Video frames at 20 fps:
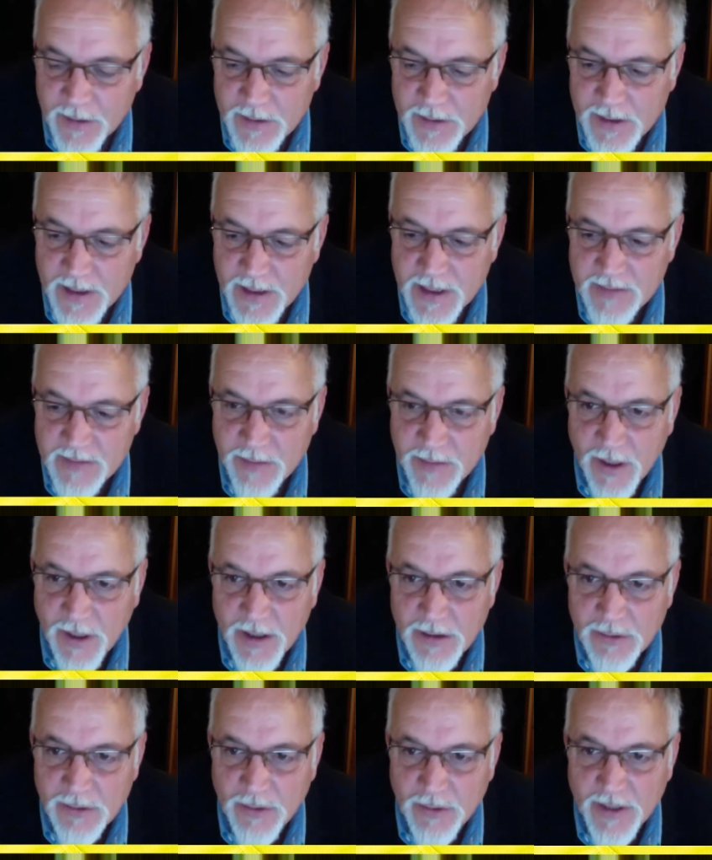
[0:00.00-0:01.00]
So
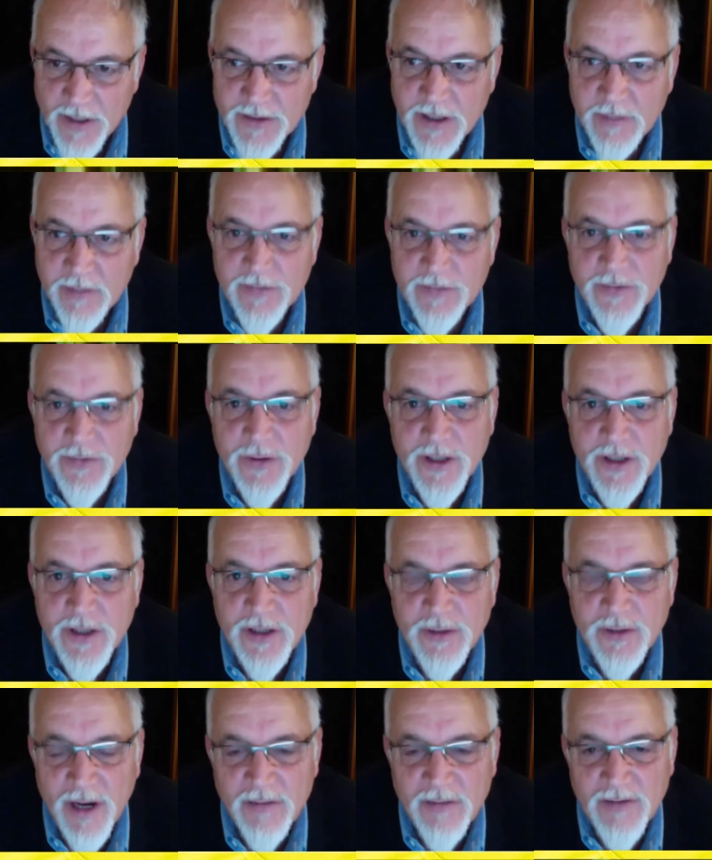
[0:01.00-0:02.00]
he's my great
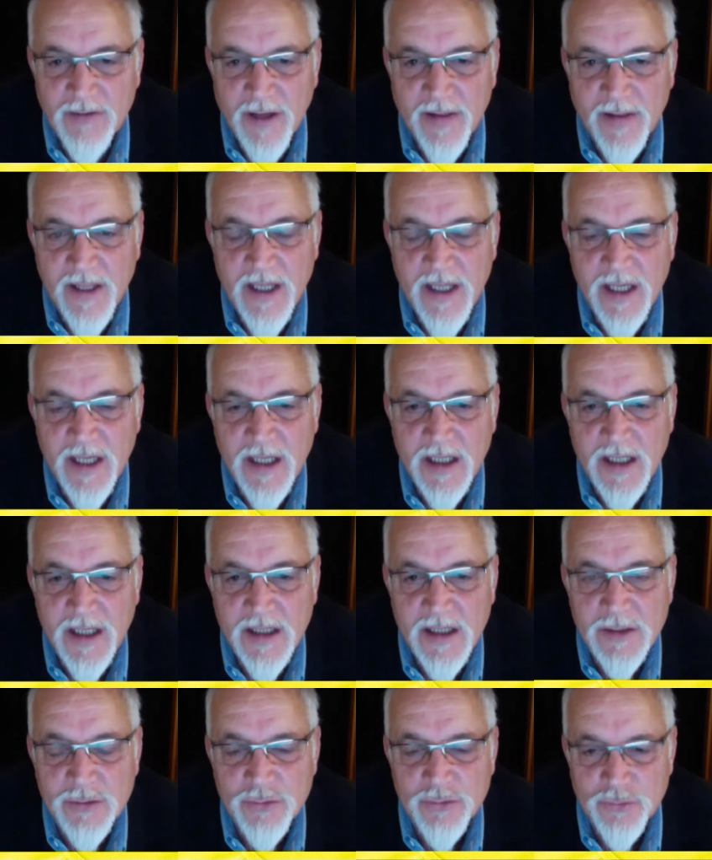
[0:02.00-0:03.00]
times 13 grandfather.
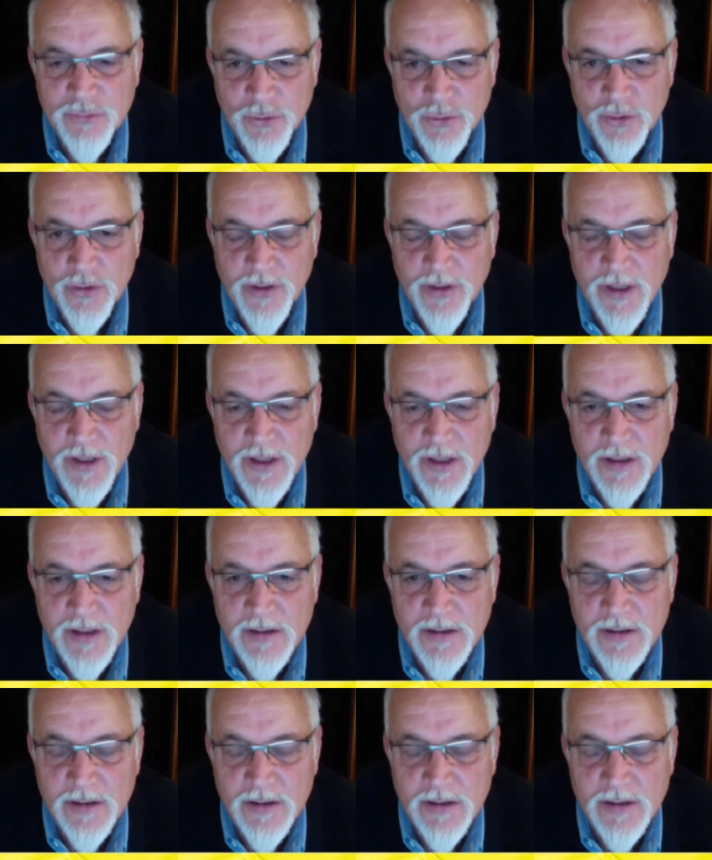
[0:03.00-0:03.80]
He drew